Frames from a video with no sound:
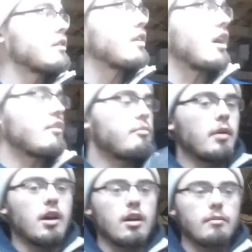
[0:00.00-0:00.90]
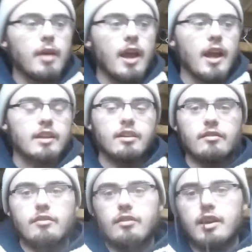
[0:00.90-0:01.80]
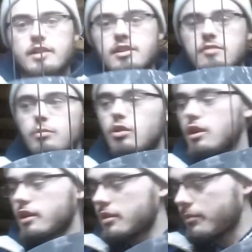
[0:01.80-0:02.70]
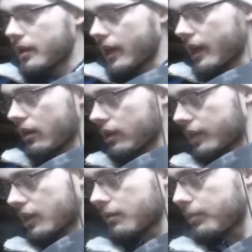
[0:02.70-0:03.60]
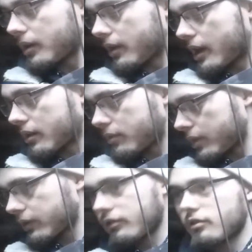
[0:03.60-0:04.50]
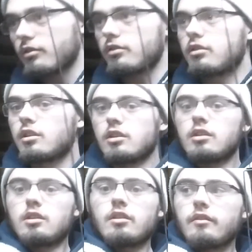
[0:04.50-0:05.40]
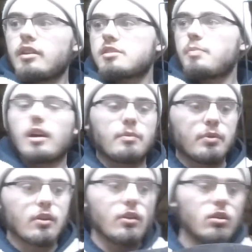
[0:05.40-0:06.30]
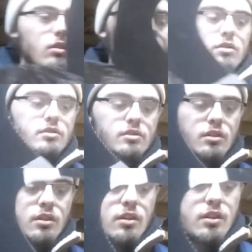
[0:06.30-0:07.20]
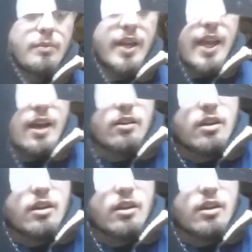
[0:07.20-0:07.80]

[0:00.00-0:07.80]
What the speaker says: Divebomb active. I guess that's more like the Big Owl. I can compare that quick to a spot to put all those. The Big Owl